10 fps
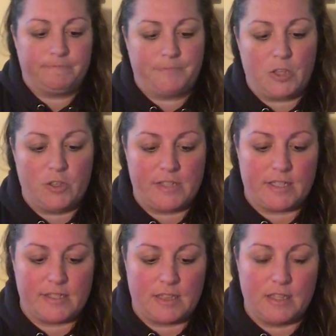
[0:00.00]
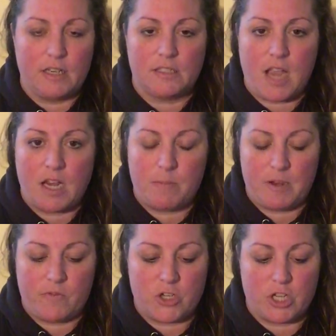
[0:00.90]
It looks like there's a little tiny bit
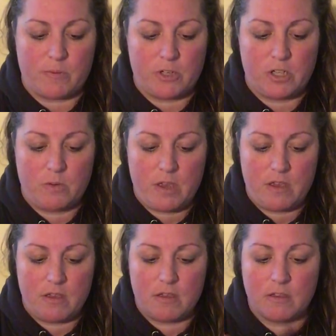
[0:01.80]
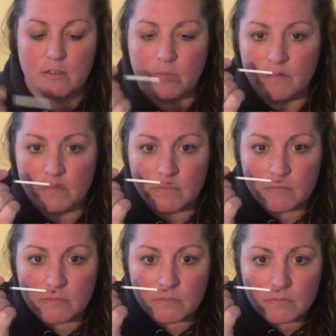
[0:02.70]
of a shimmer to it.
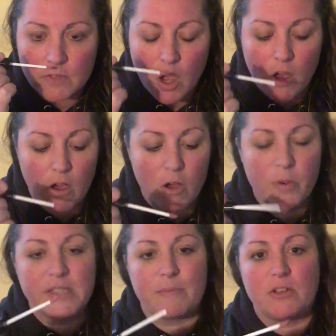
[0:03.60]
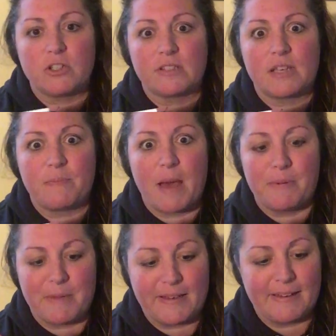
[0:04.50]
Oh, it smells just like
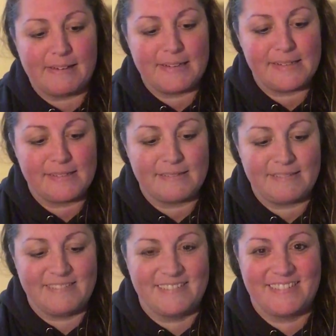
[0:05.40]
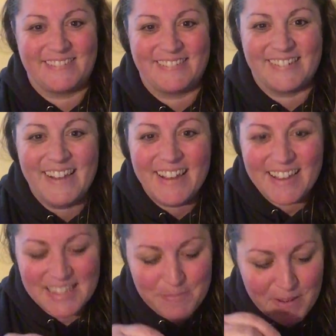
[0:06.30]
peppermint, guys.
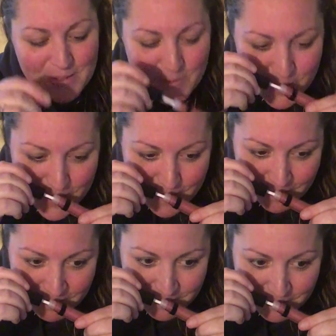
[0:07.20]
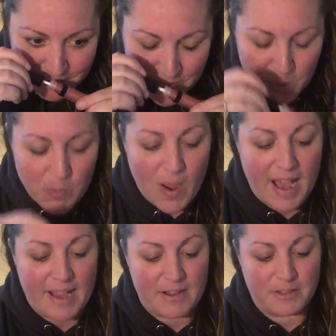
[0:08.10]
It smells so good.
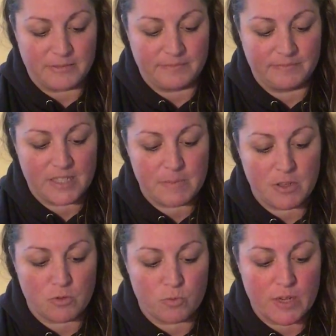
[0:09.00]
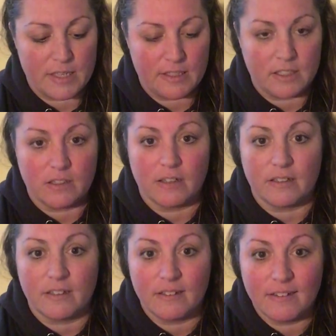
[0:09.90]
Wow, it smells really good.